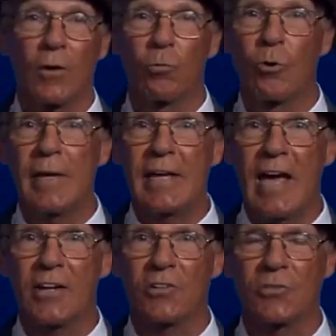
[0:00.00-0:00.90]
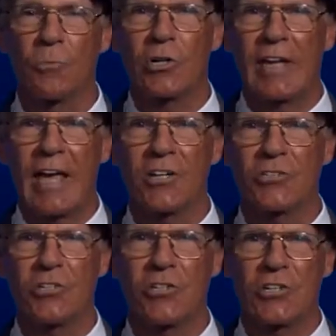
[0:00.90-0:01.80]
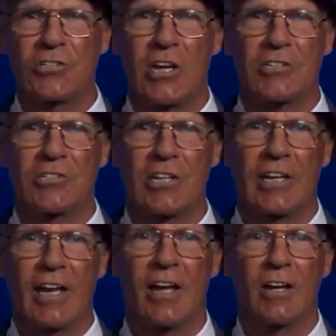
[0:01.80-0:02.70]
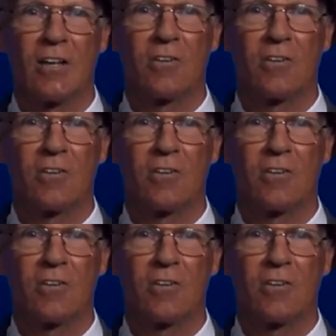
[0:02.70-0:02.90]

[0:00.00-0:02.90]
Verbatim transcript: there will be candles, more candles than you could shake a stick at.